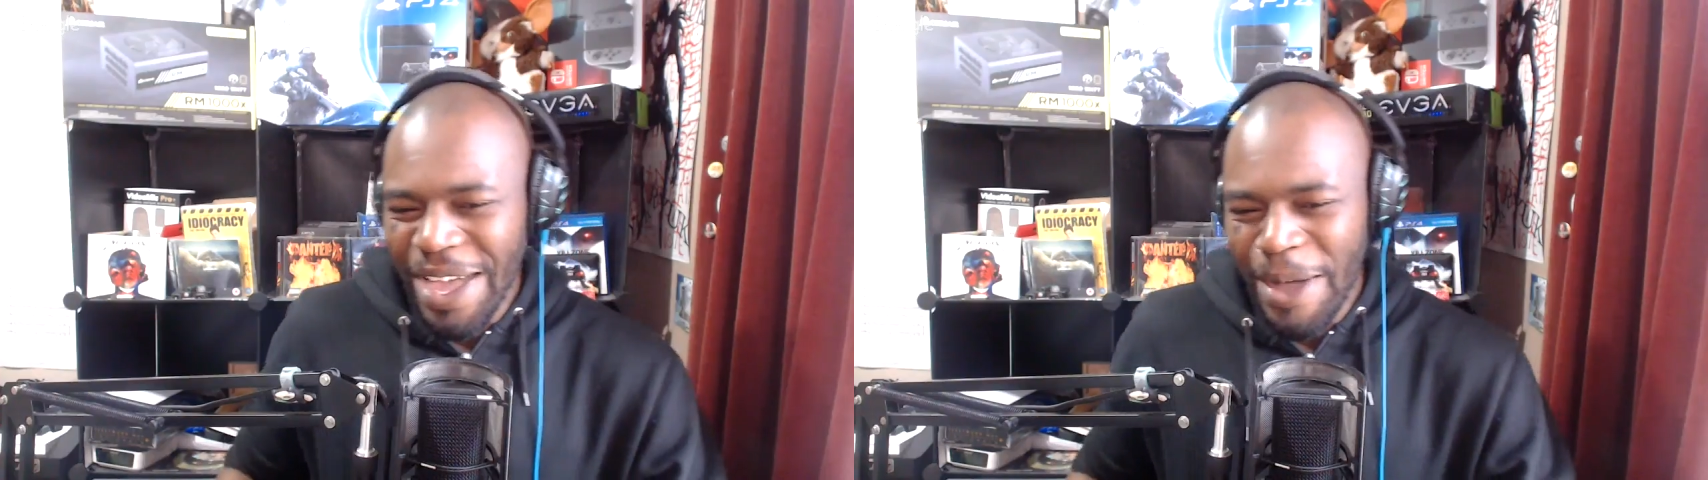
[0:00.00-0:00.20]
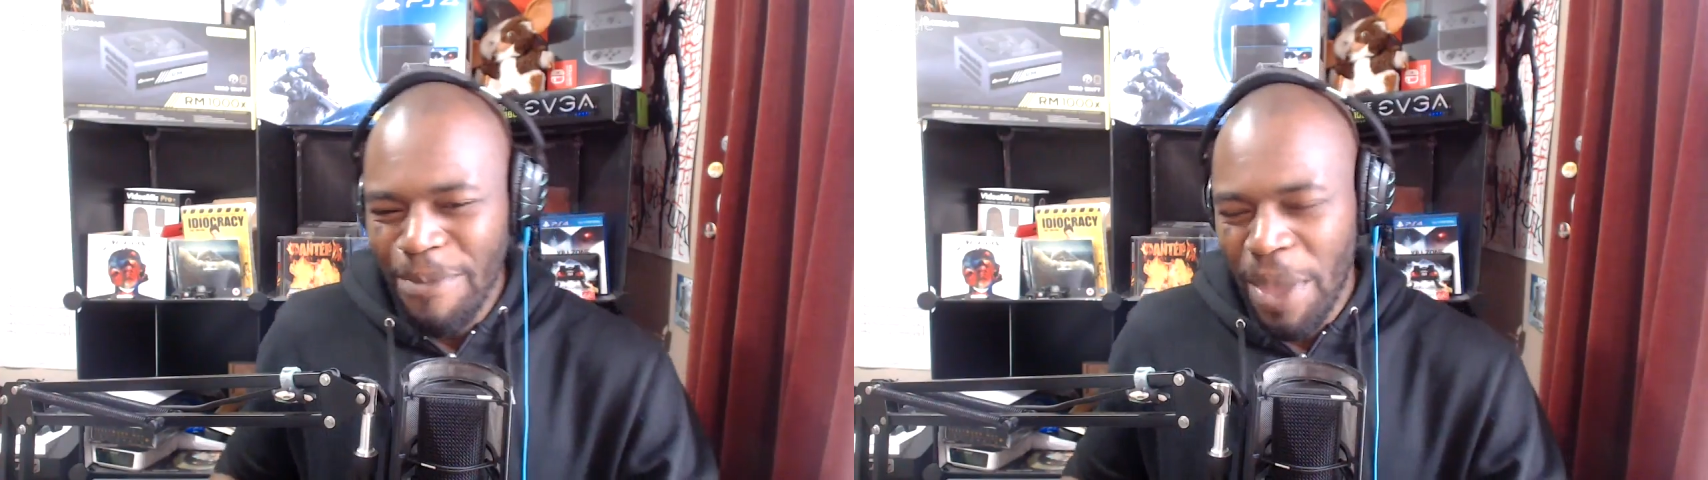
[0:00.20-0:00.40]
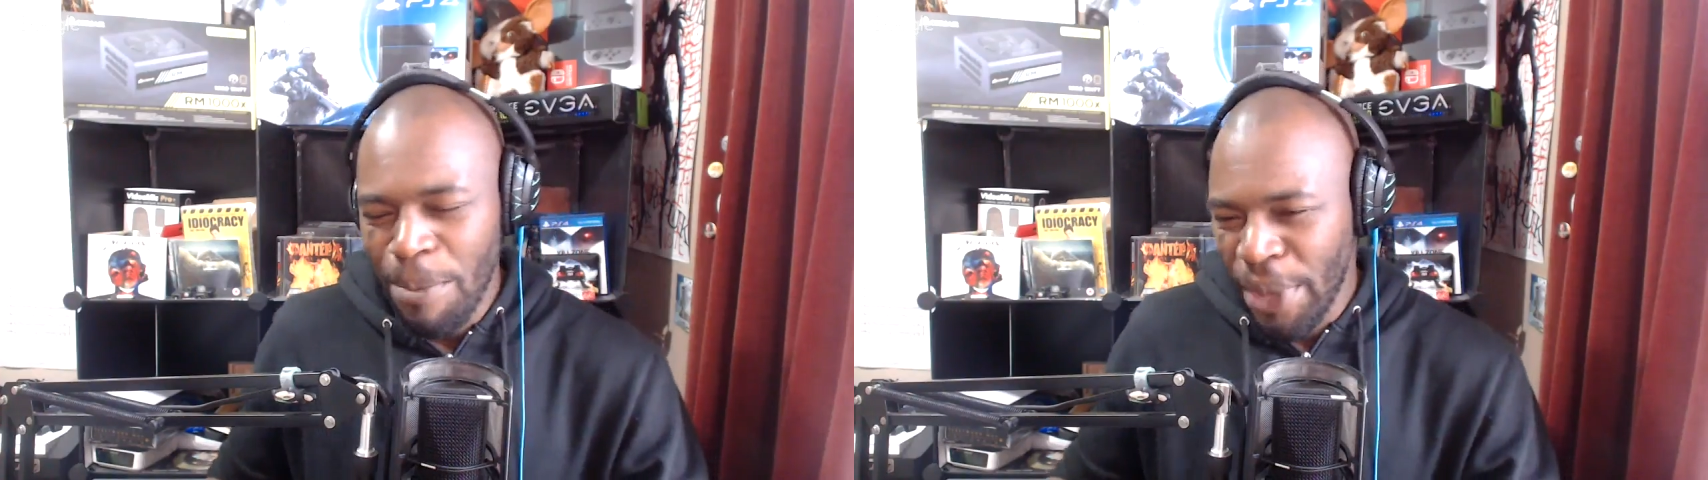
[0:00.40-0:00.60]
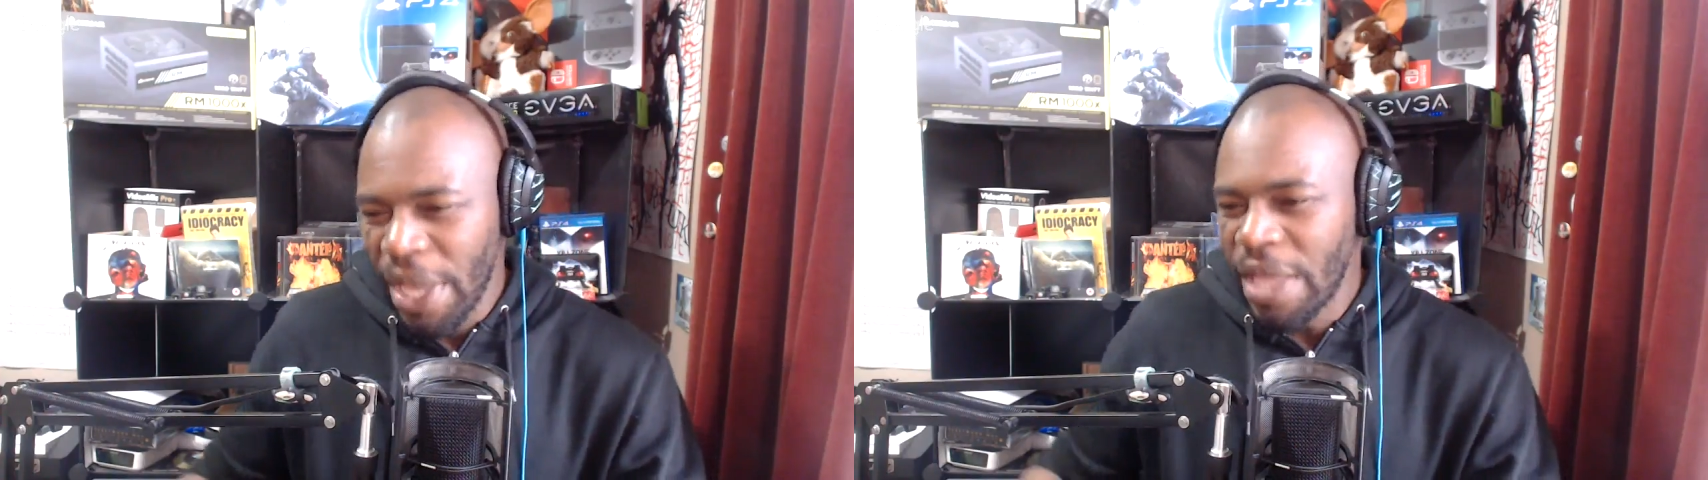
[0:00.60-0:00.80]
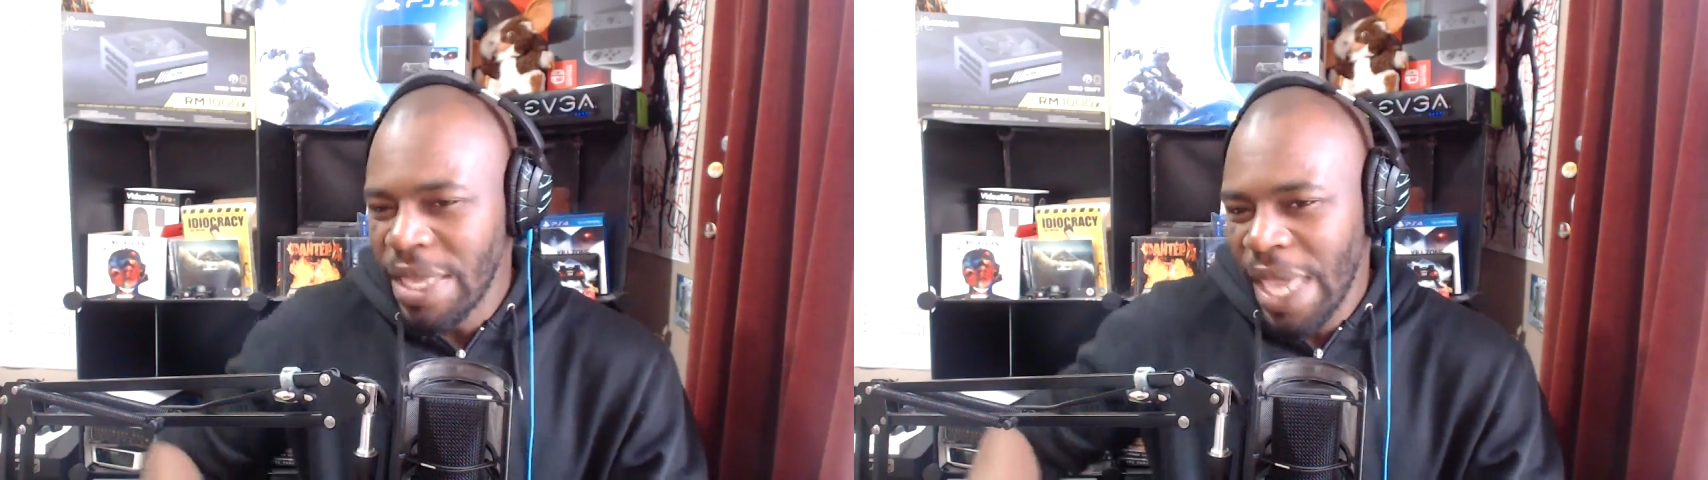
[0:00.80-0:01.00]

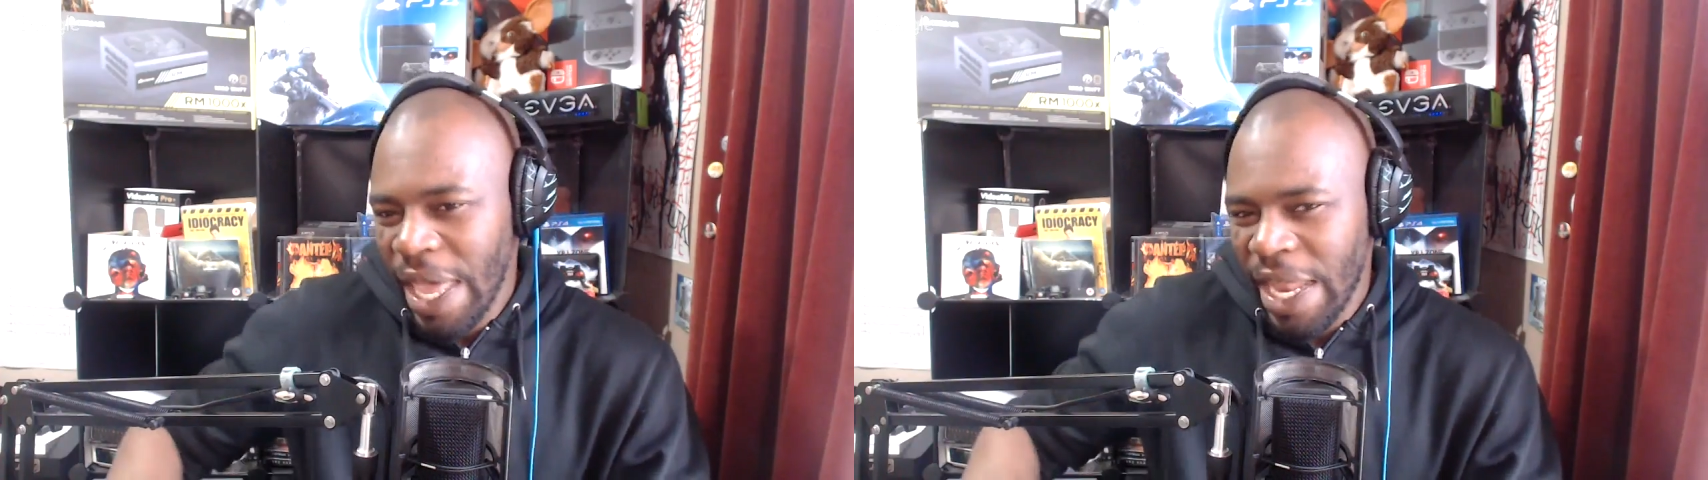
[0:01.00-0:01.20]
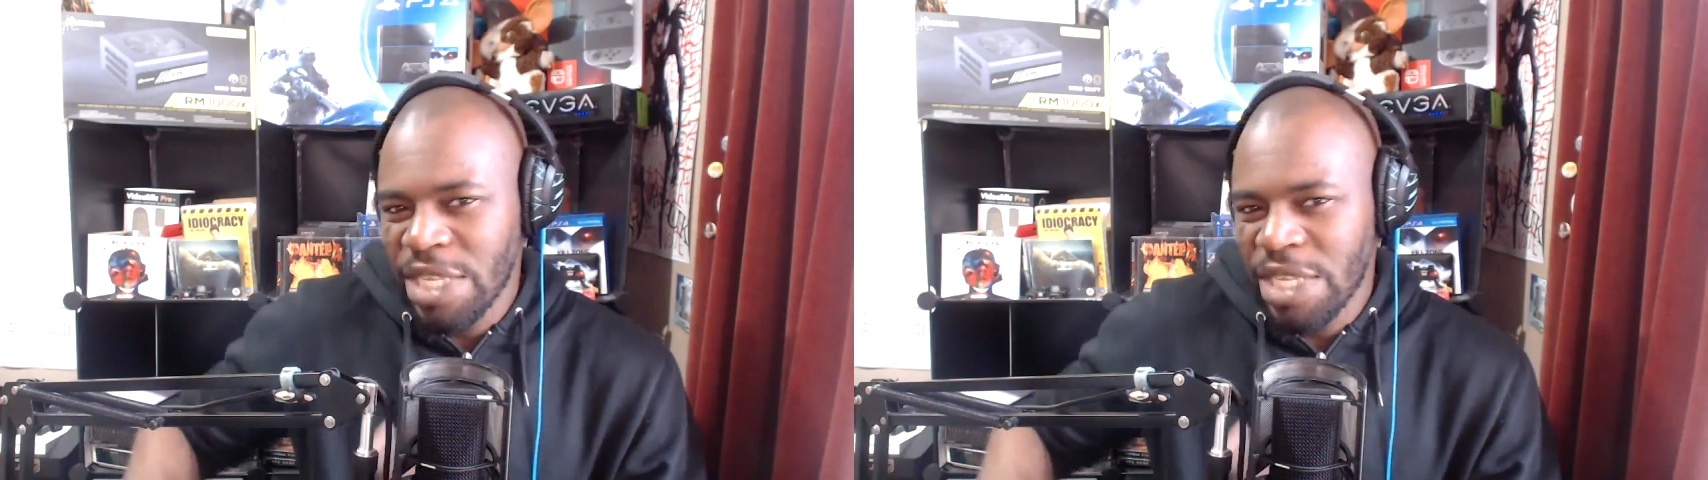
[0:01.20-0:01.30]
But yeah,